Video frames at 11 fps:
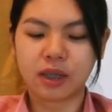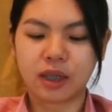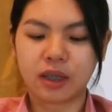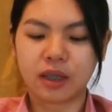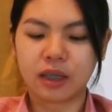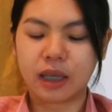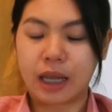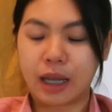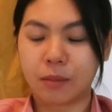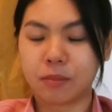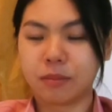I should say
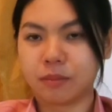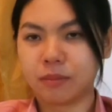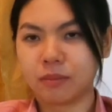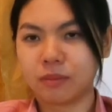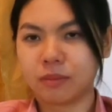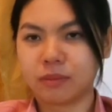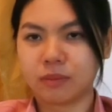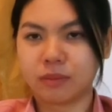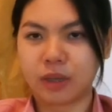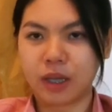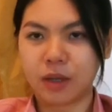name.
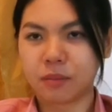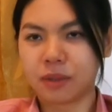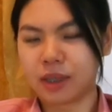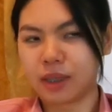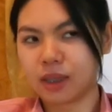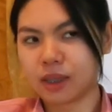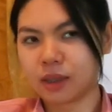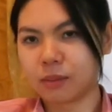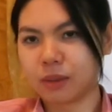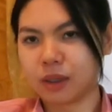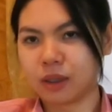Name is
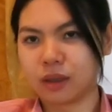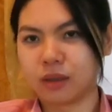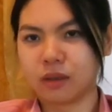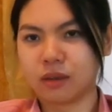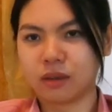samung.